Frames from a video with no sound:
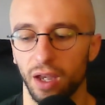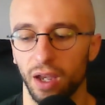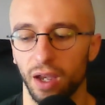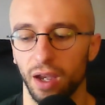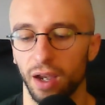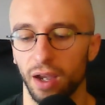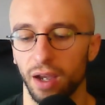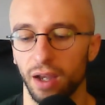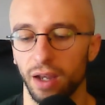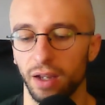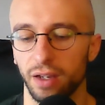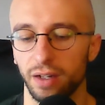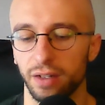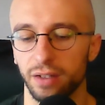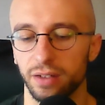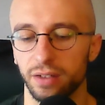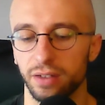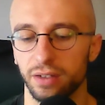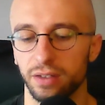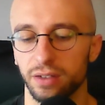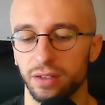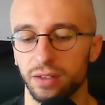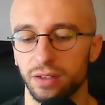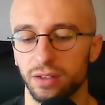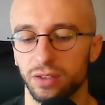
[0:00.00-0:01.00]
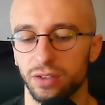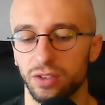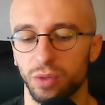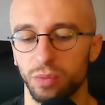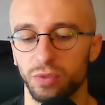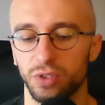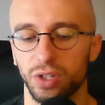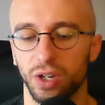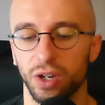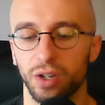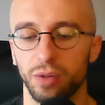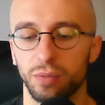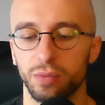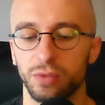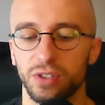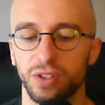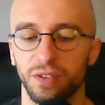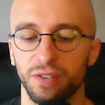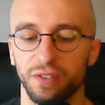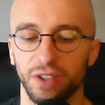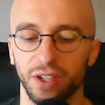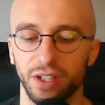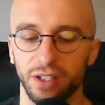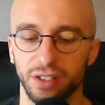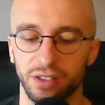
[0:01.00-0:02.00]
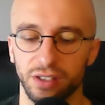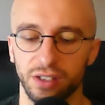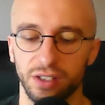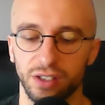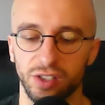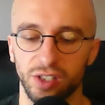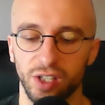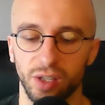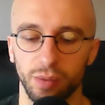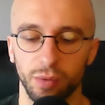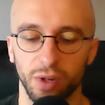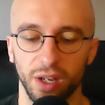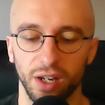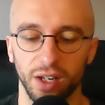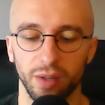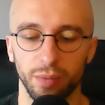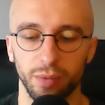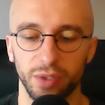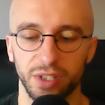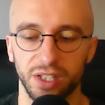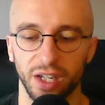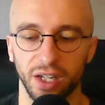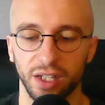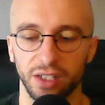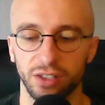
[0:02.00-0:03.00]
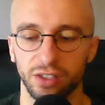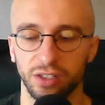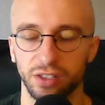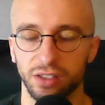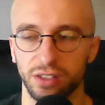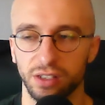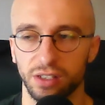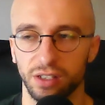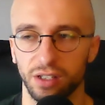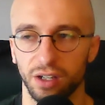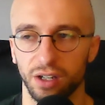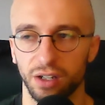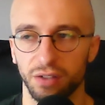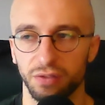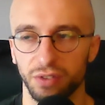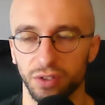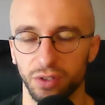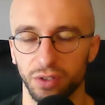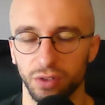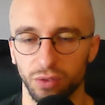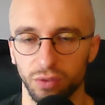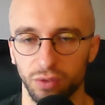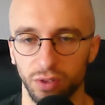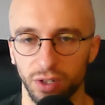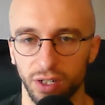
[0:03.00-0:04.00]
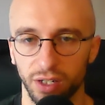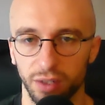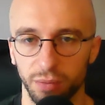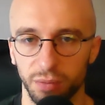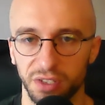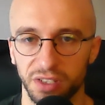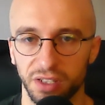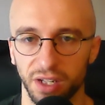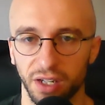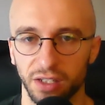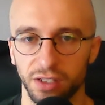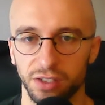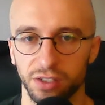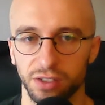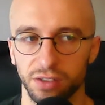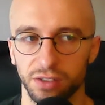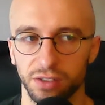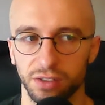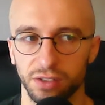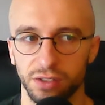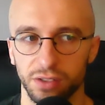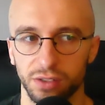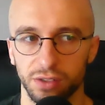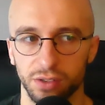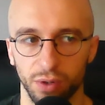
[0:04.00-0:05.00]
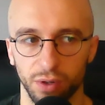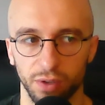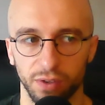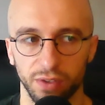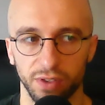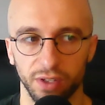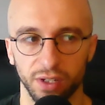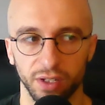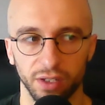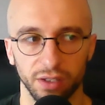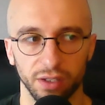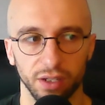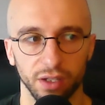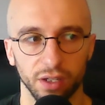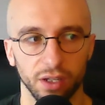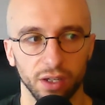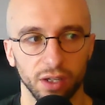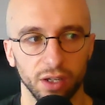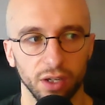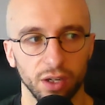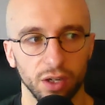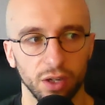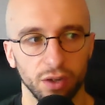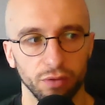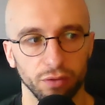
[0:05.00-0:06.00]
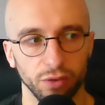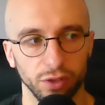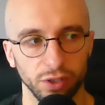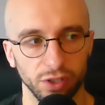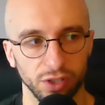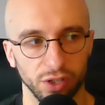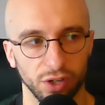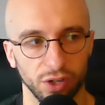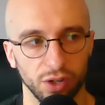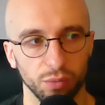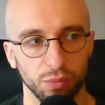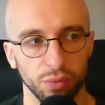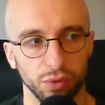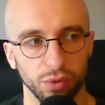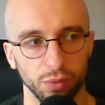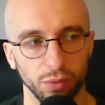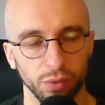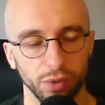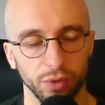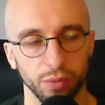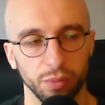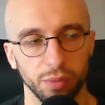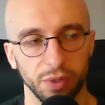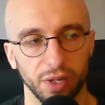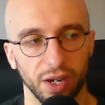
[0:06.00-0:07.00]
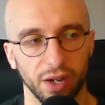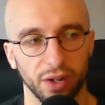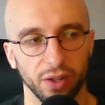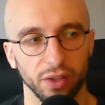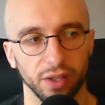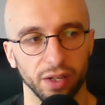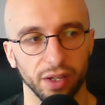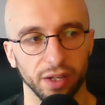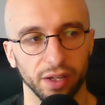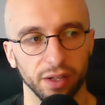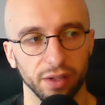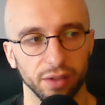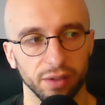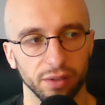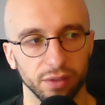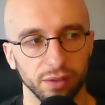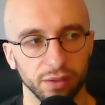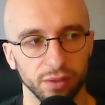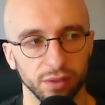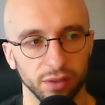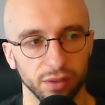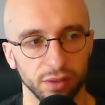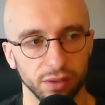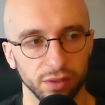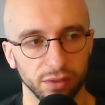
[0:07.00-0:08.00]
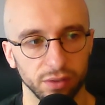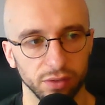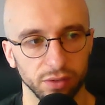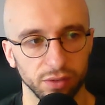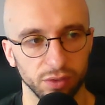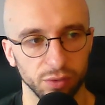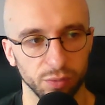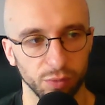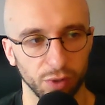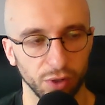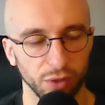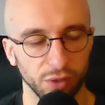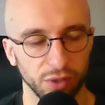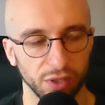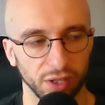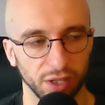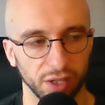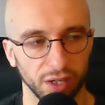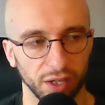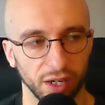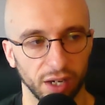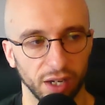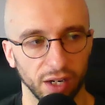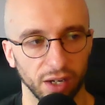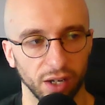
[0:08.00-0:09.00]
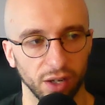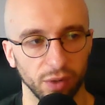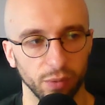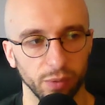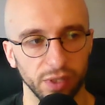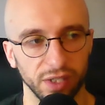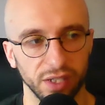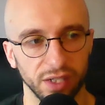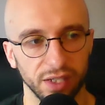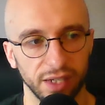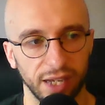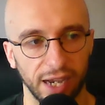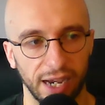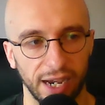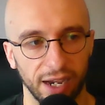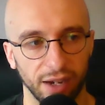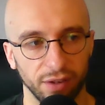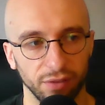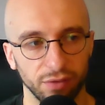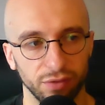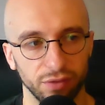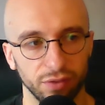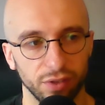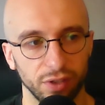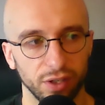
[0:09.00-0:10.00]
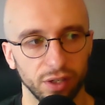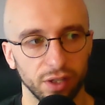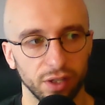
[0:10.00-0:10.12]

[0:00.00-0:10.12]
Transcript: and sometimes the things that seem like limitations in life are not really limitations. So I think, for example, we would be out there smoking and like we didn't have